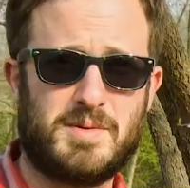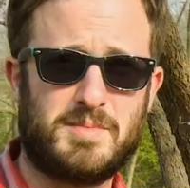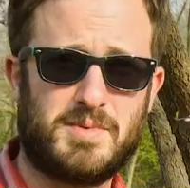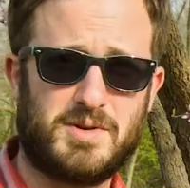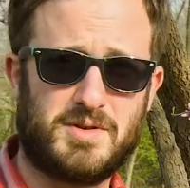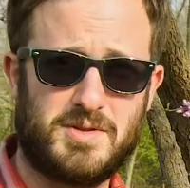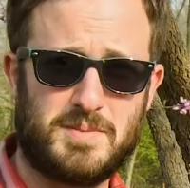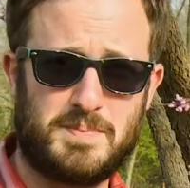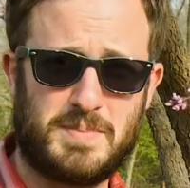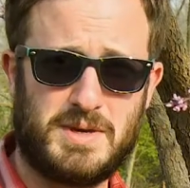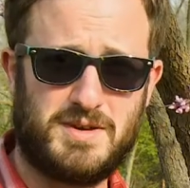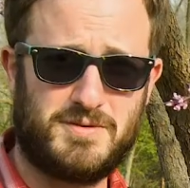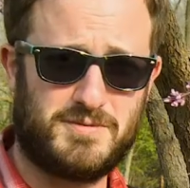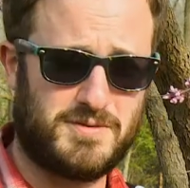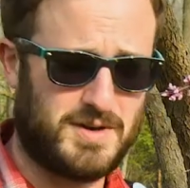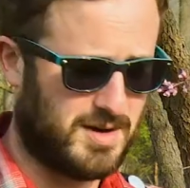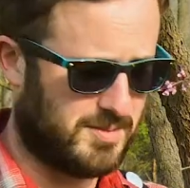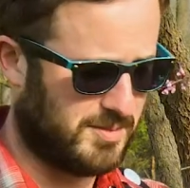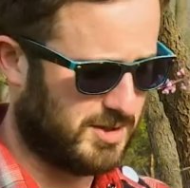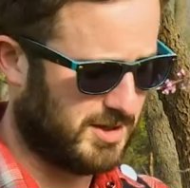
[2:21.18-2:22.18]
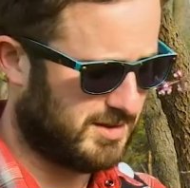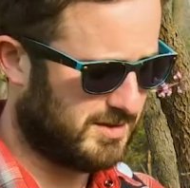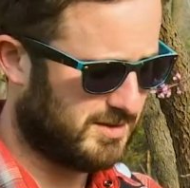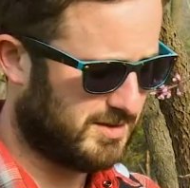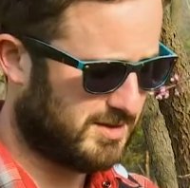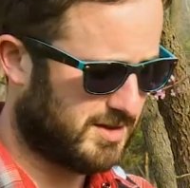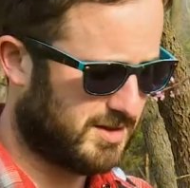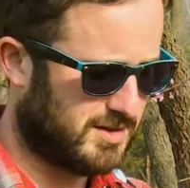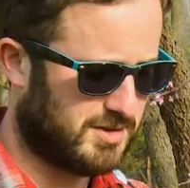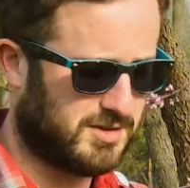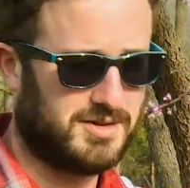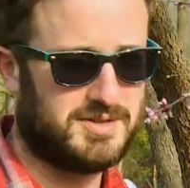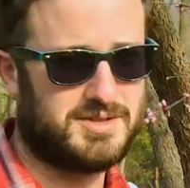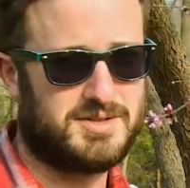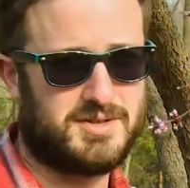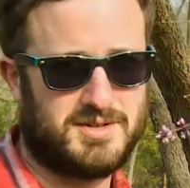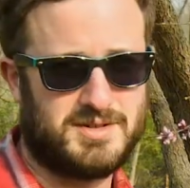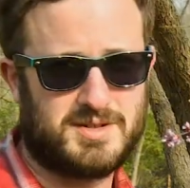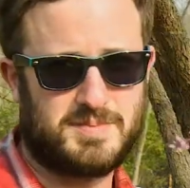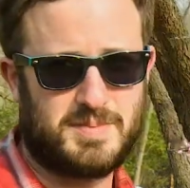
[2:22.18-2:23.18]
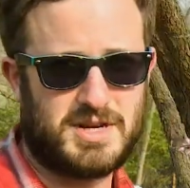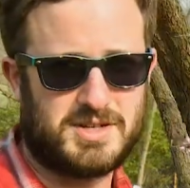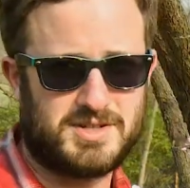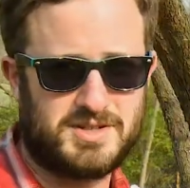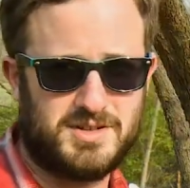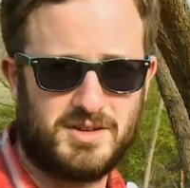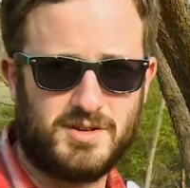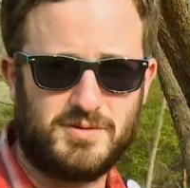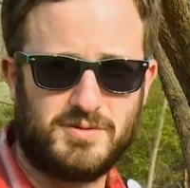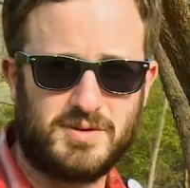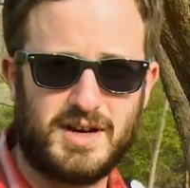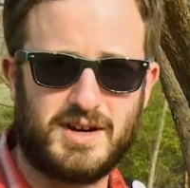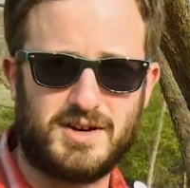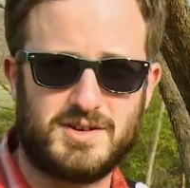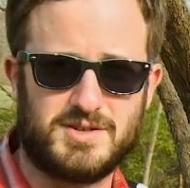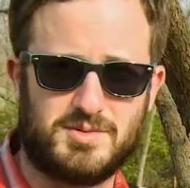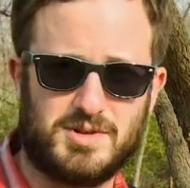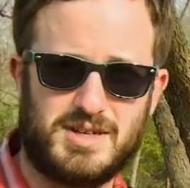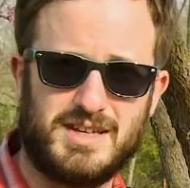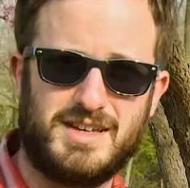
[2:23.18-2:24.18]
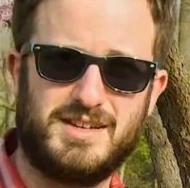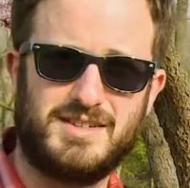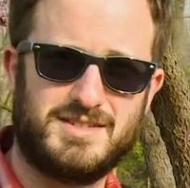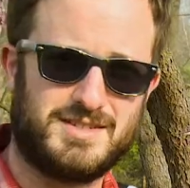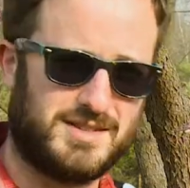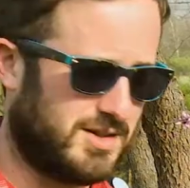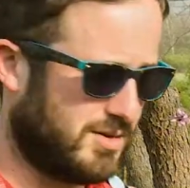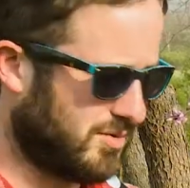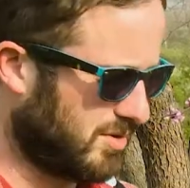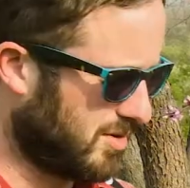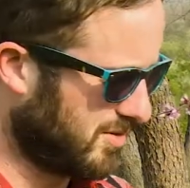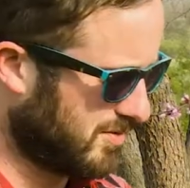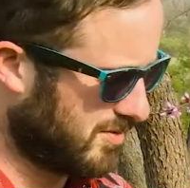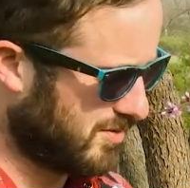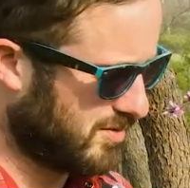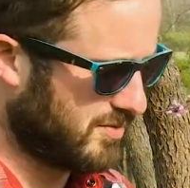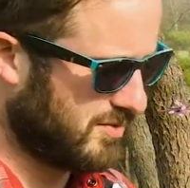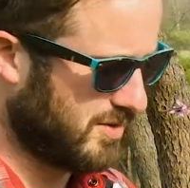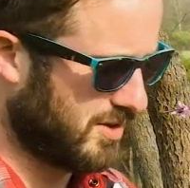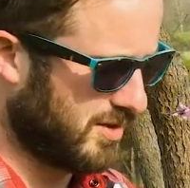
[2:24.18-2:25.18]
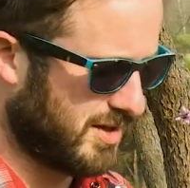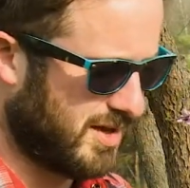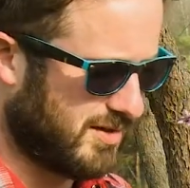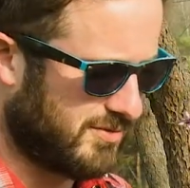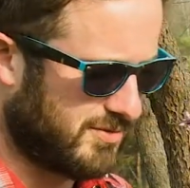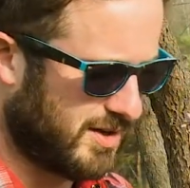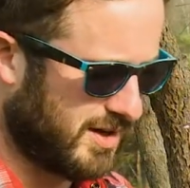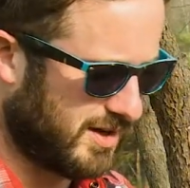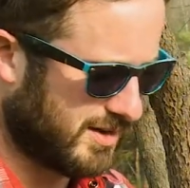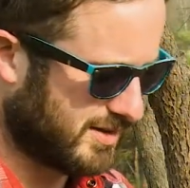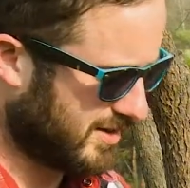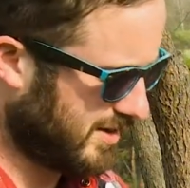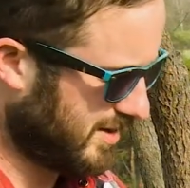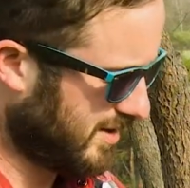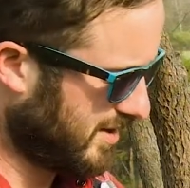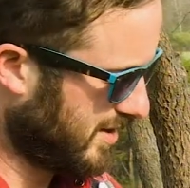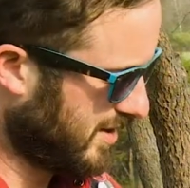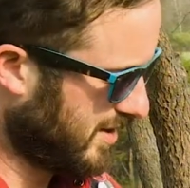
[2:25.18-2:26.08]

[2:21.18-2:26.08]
member of the pea family. A closer inspection of the flowers would easily reveal that fact.